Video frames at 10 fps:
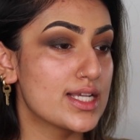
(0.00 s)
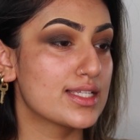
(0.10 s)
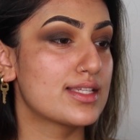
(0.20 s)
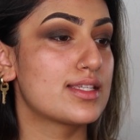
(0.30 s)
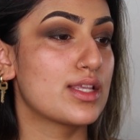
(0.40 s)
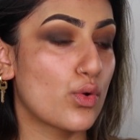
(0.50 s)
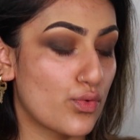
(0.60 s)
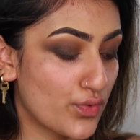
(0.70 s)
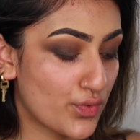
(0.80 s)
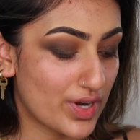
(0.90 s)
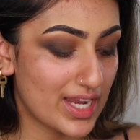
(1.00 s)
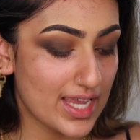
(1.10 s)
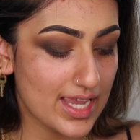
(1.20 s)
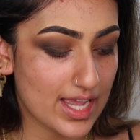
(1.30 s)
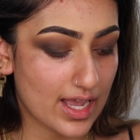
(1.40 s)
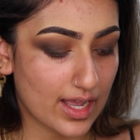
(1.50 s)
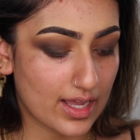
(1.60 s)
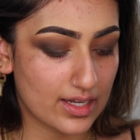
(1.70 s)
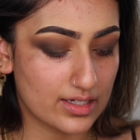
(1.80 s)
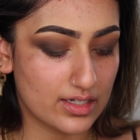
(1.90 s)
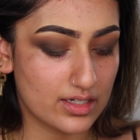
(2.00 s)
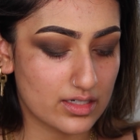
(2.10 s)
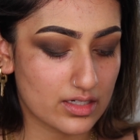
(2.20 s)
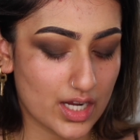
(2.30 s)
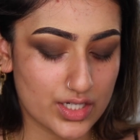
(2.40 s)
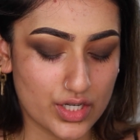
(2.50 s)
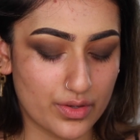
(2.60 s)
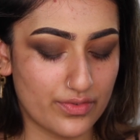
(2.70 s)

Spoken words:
silvery, and I don't know,